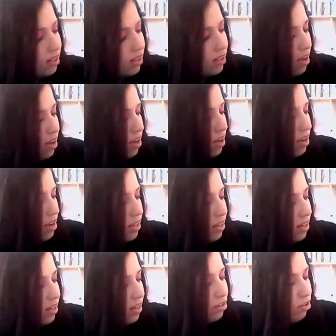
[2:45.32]
is,
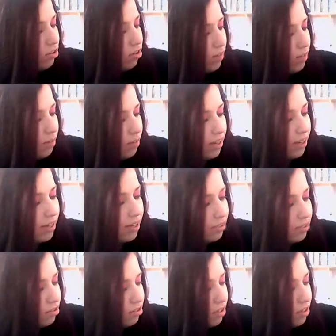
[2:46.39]
it's not a remake, it's
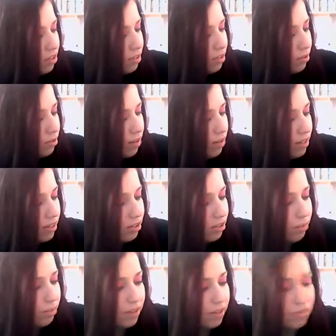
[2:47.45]
not a sequel, and it's
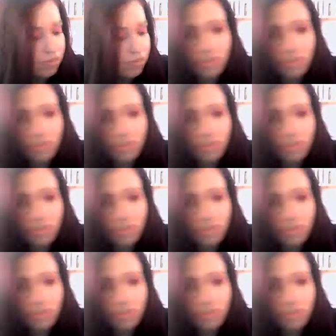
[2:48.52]
not based